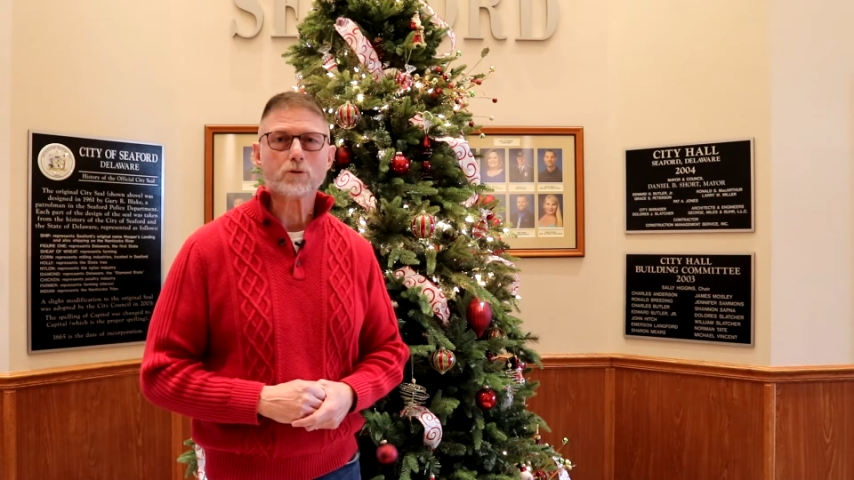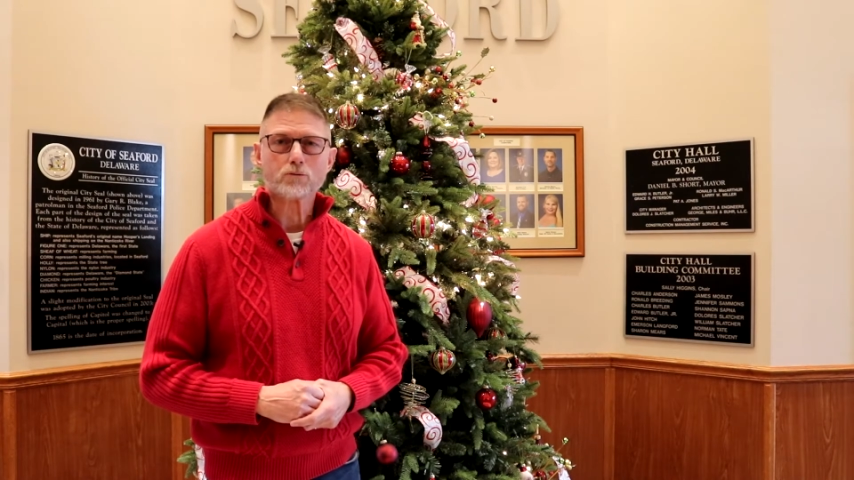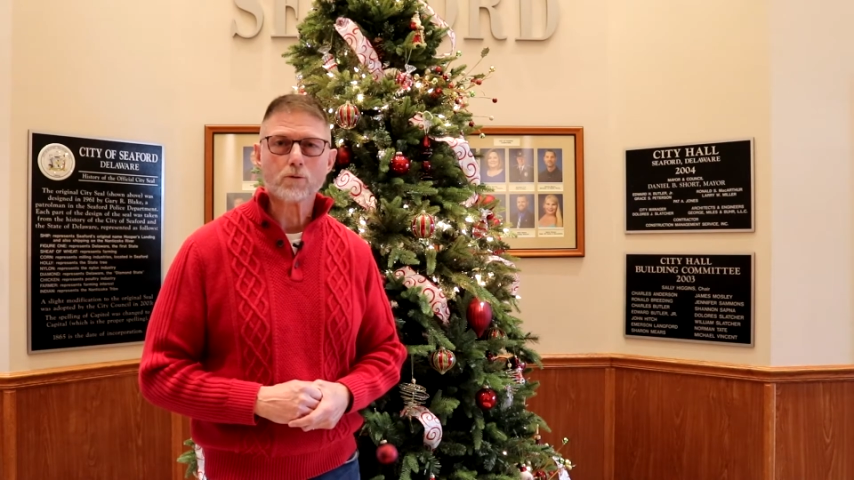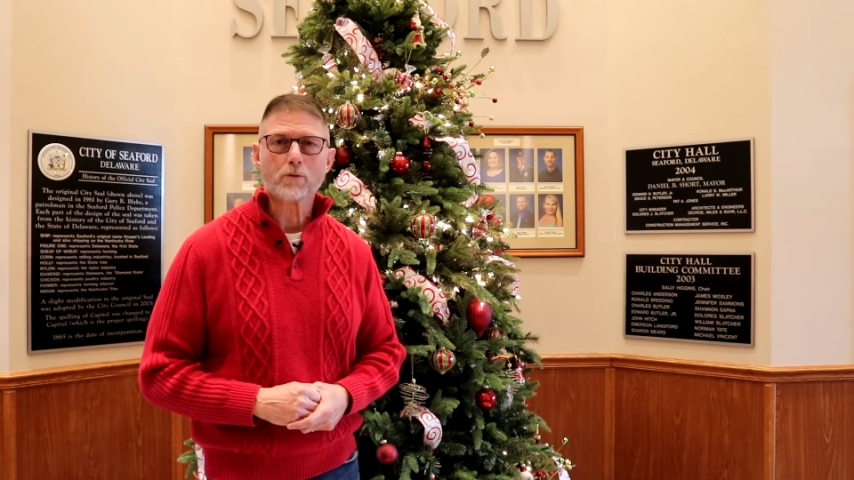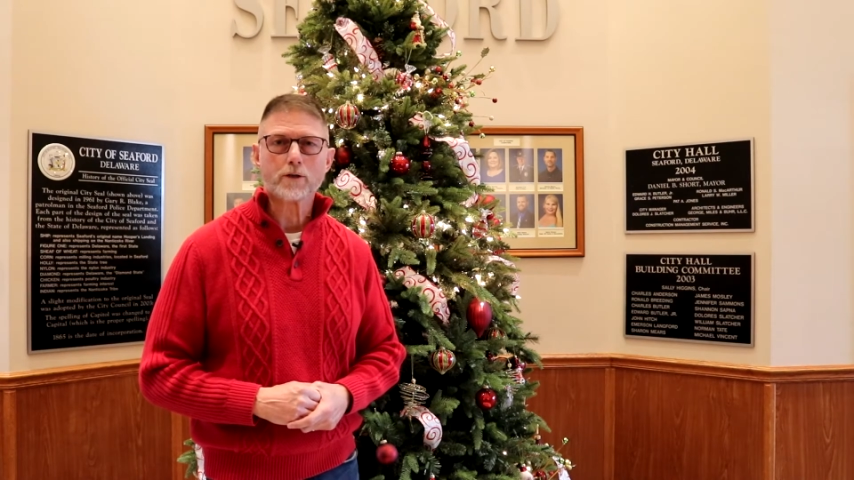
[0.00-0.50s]

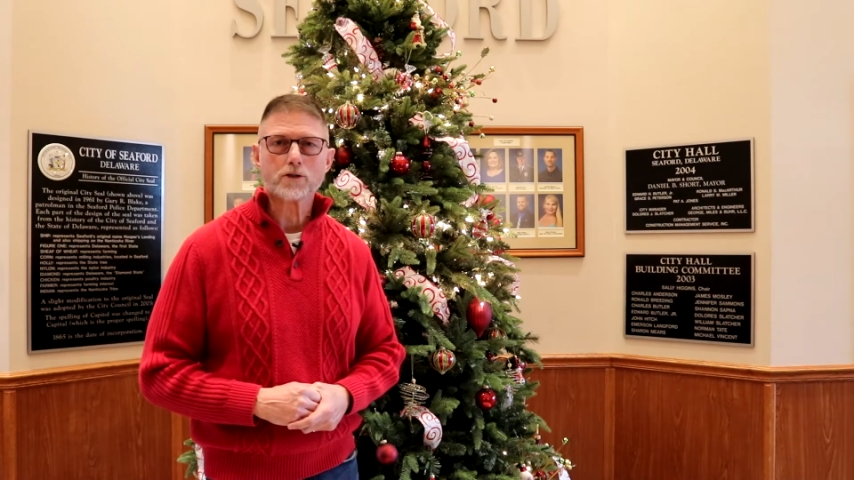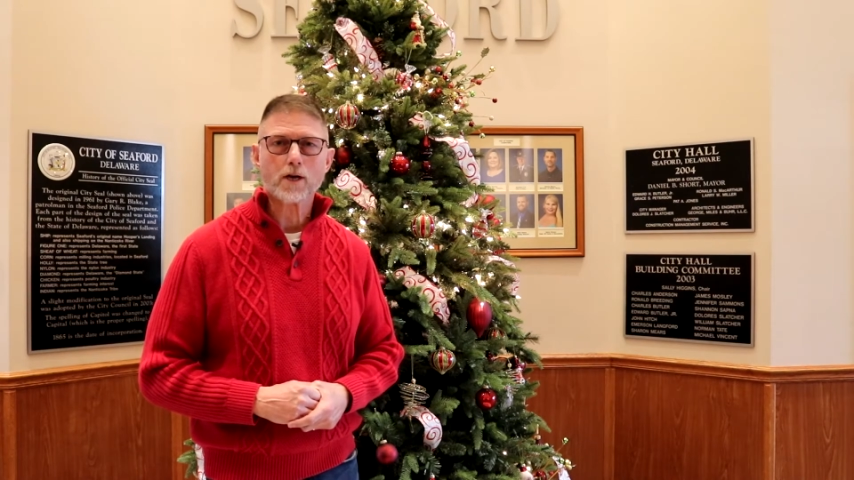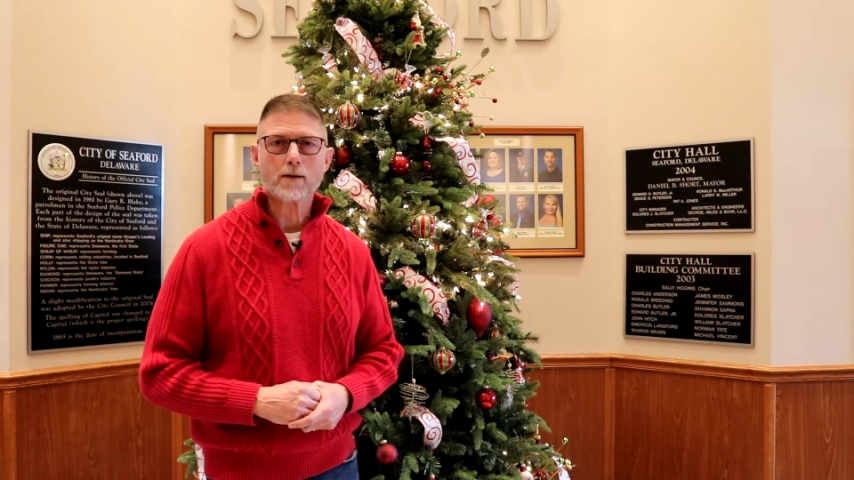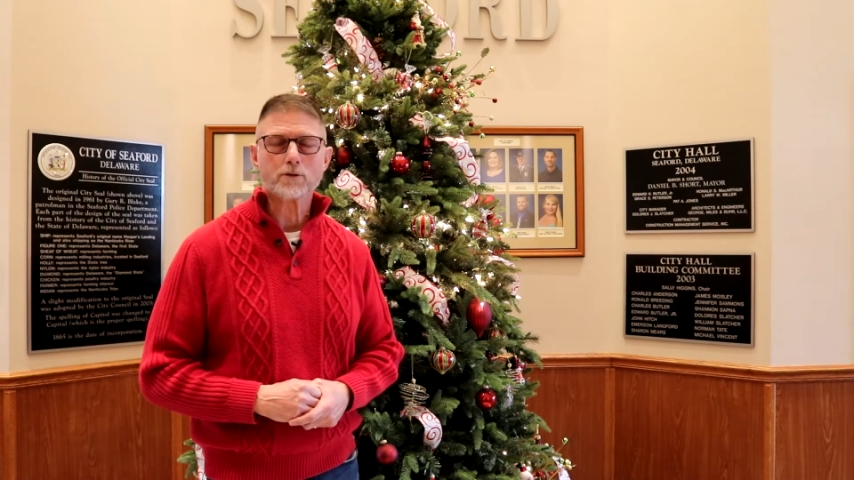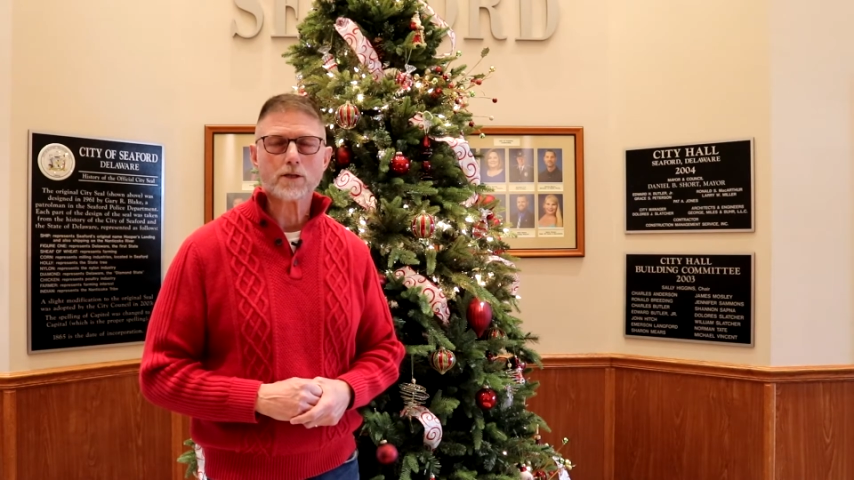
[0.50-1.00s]
which will bring
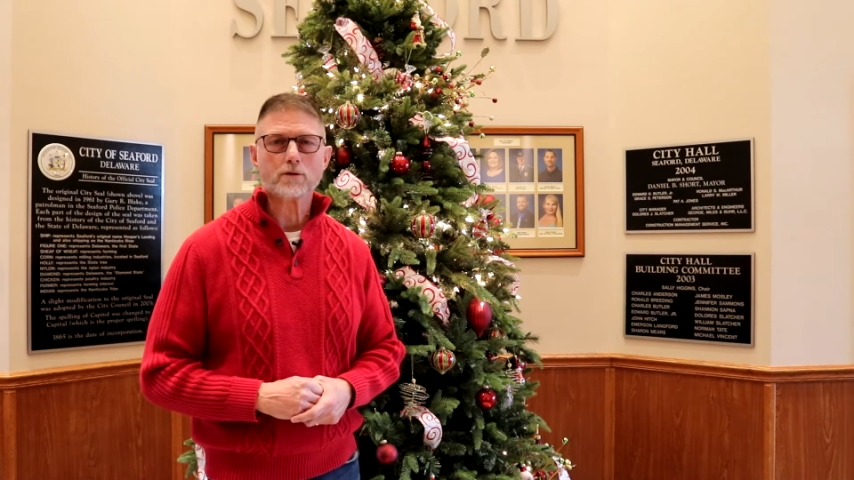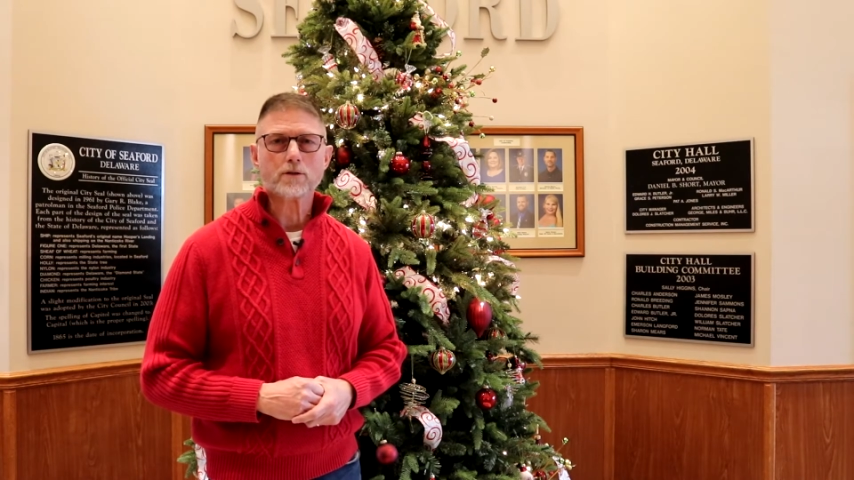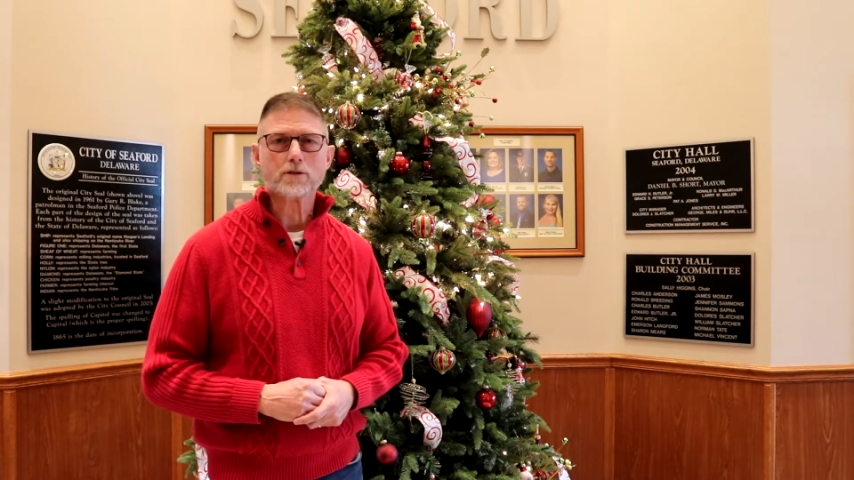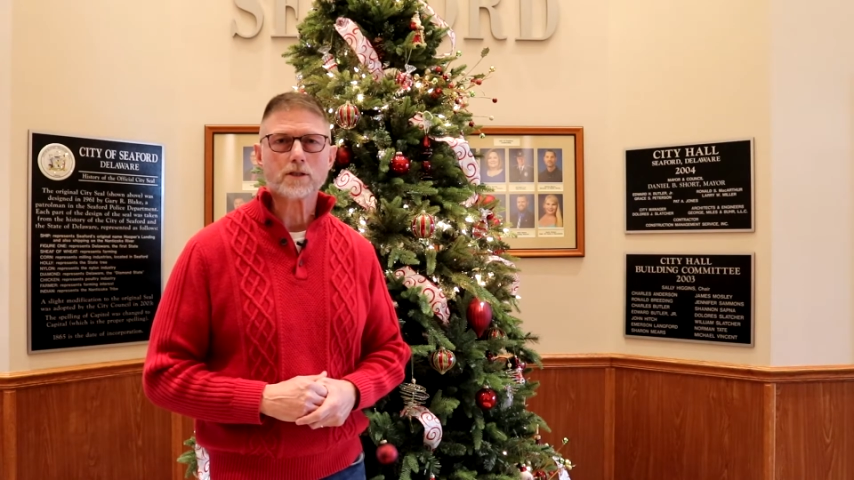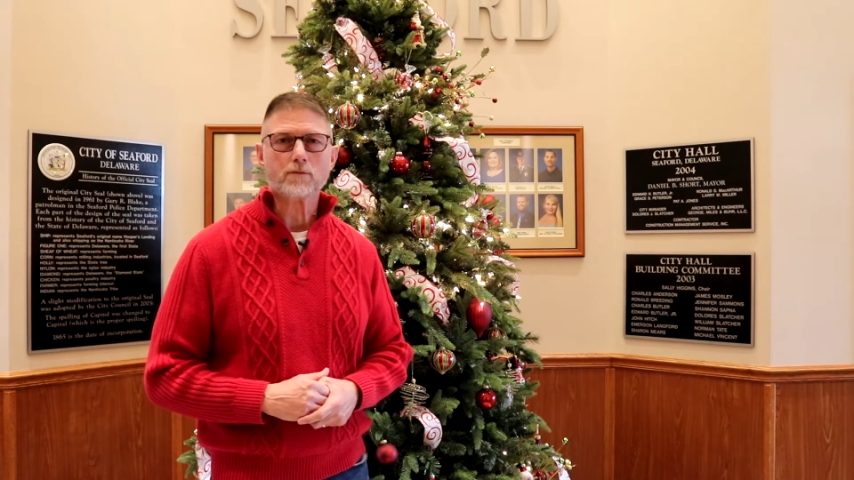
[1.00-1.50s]
jobs here
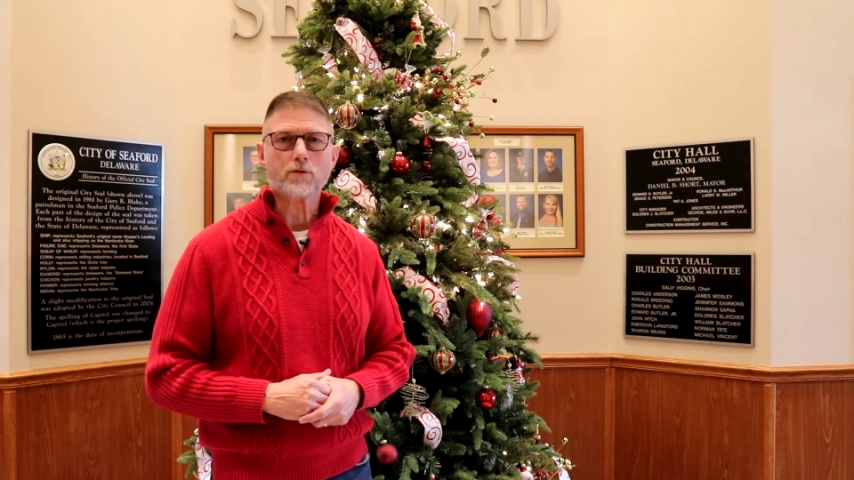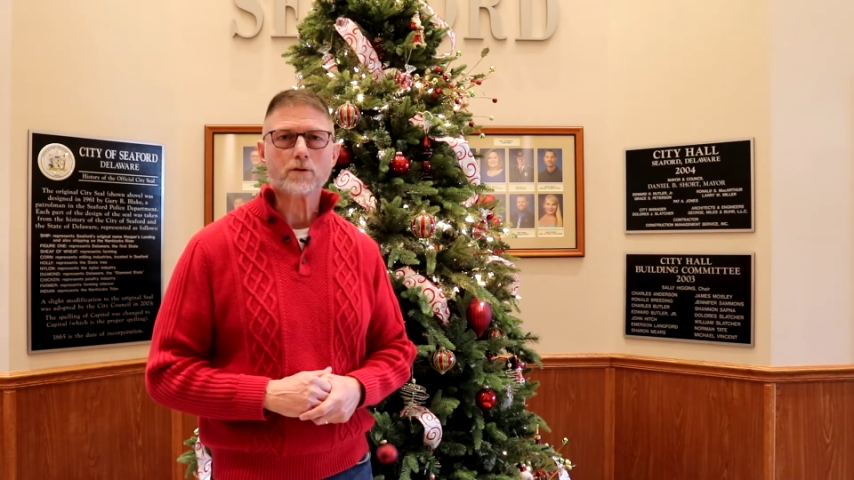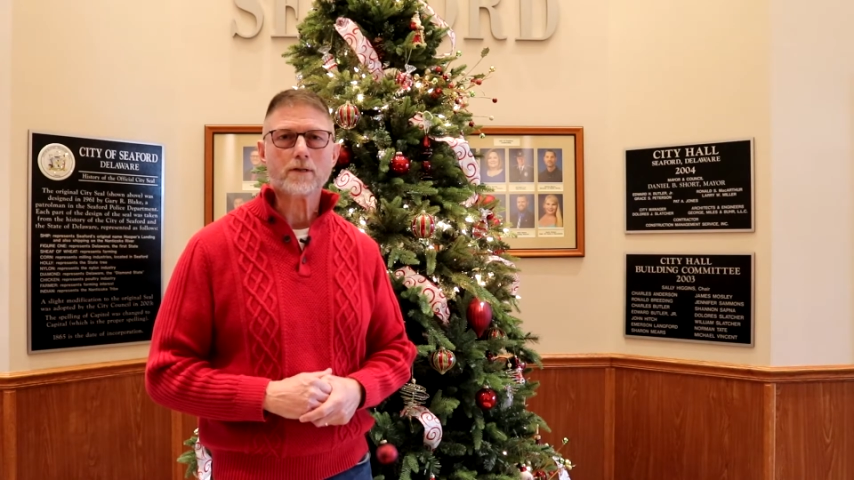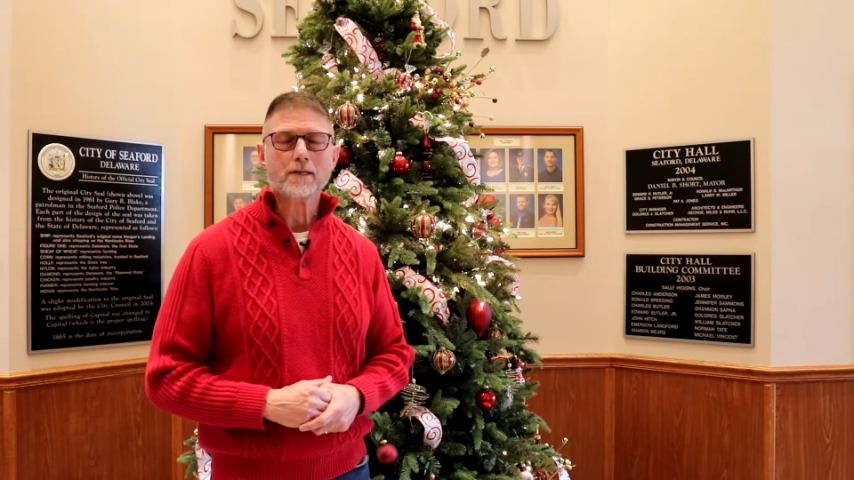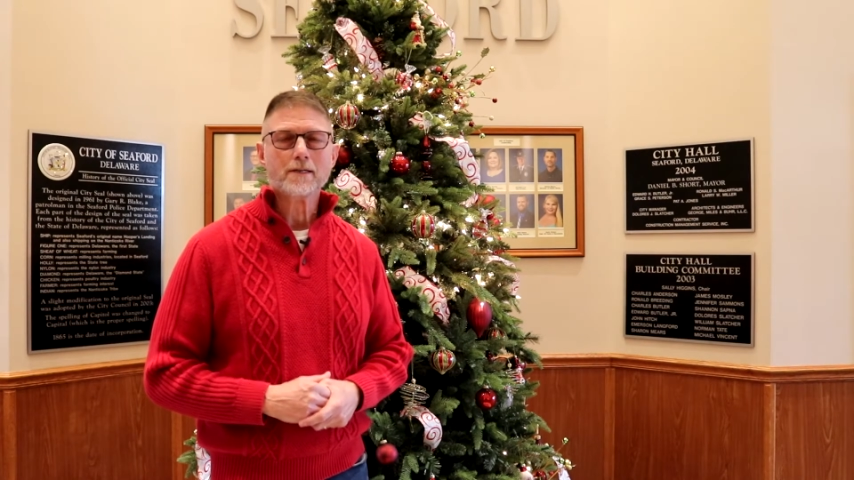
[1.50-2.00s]
to
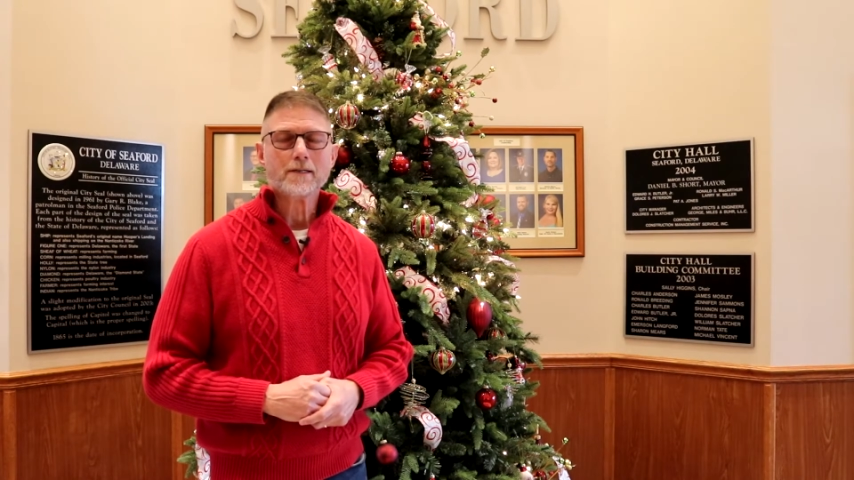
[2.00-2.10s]
Seaford.